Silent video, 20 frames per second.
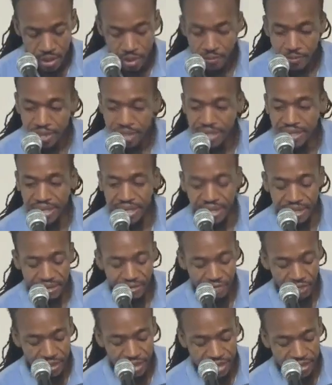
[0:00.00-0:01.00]
But again, if
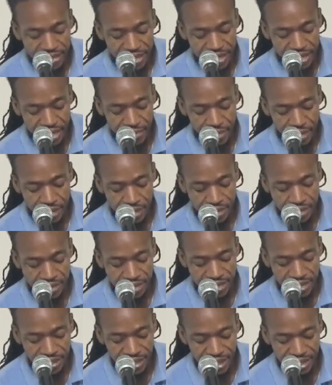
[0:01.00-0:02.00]
you're not the kind of person
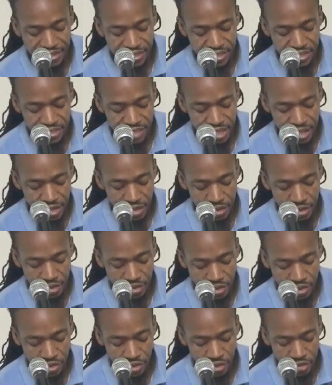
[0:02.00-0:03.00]
that likes to share on your
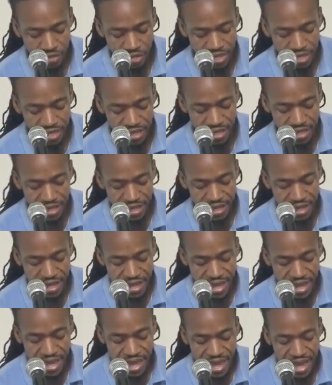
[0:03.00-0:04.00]
social media,
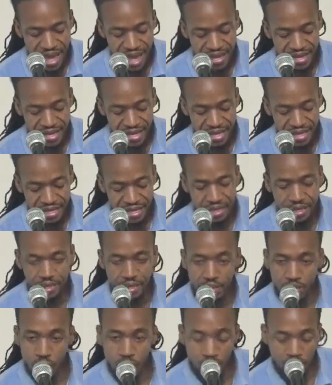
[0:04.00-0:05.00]
I get it.
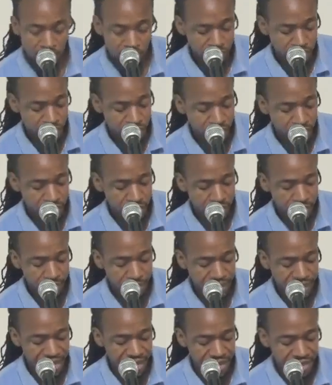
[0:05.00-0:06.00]
No pressure. I'm
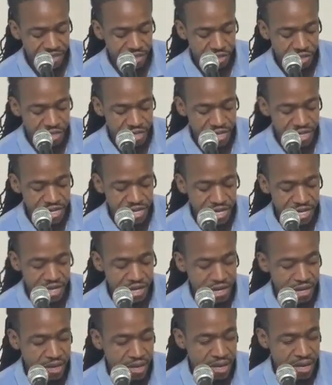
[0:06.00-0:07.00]
glad that you're
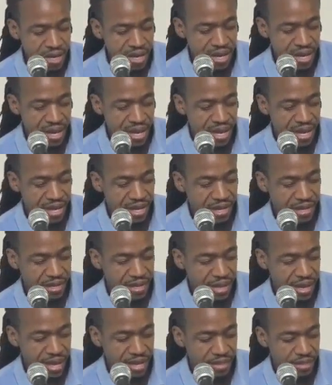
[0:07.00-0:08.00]
here.
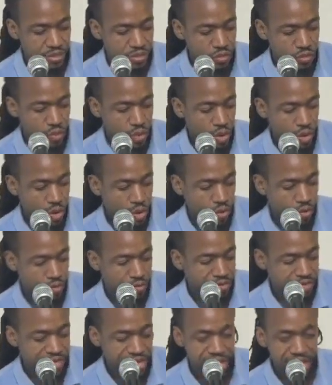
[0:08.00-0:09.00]
And I do hope
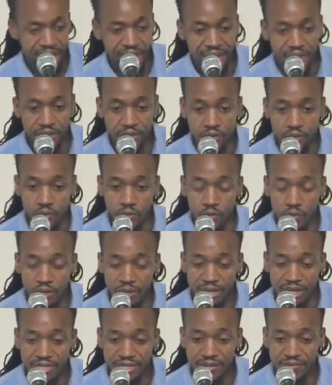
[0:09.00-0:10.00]
that you
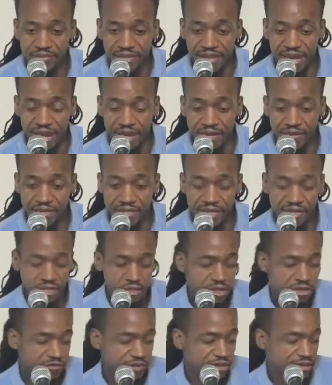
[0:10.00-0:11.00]
get something out of today's
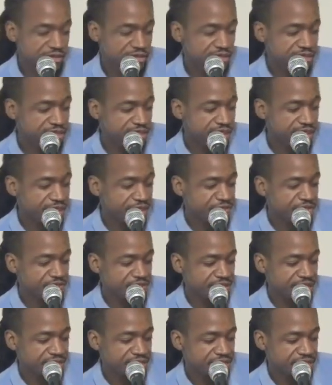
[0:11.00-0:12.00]
service. And hi, Miss
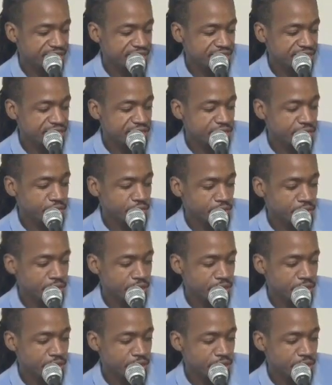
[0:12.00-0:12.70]
Vanessa. I see you.